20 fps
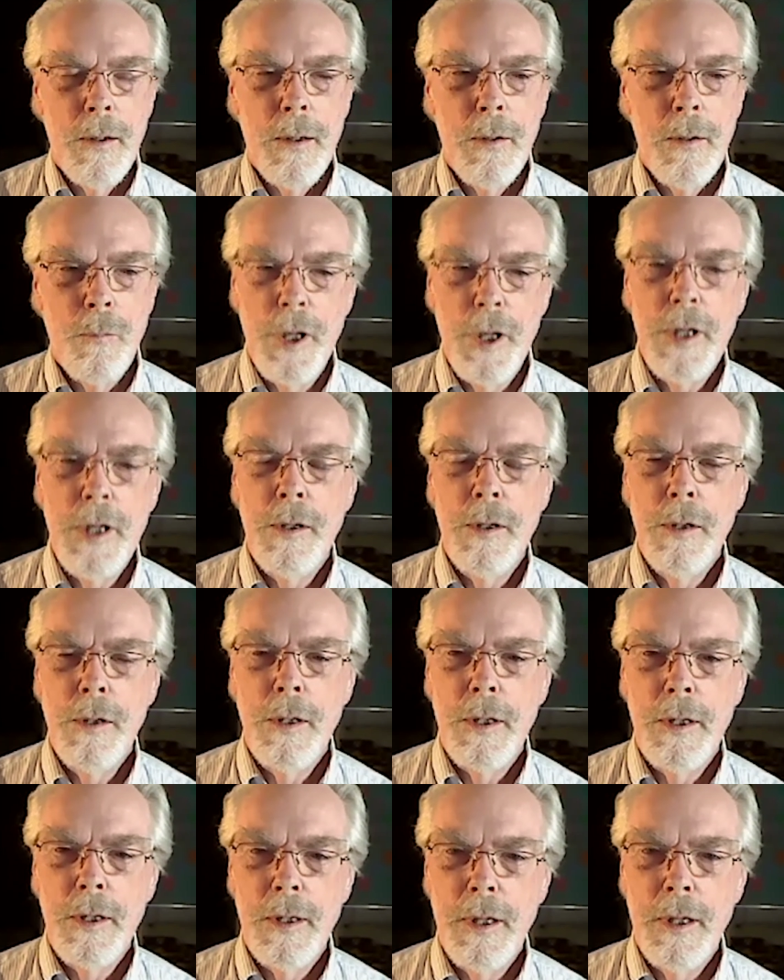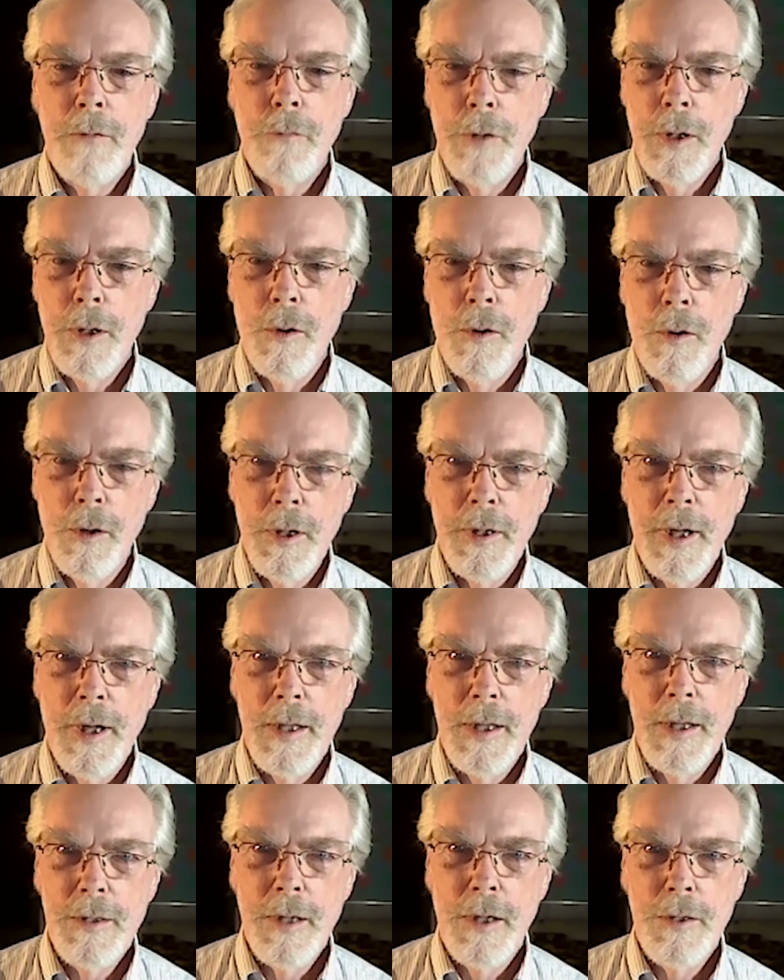we could, if we
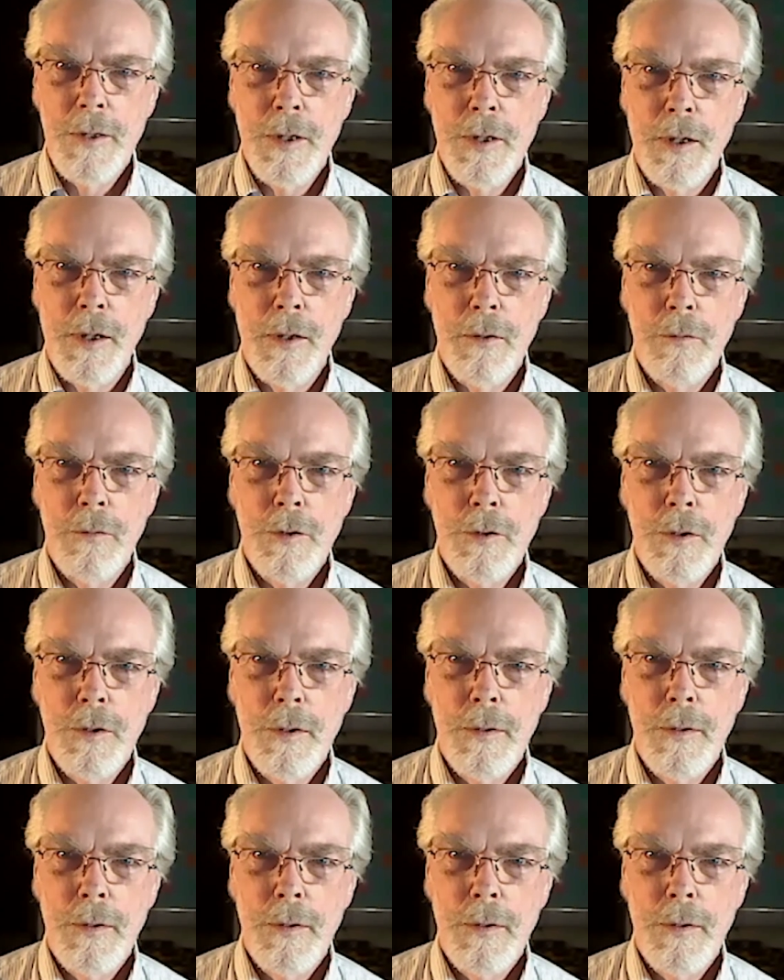organize ourselves,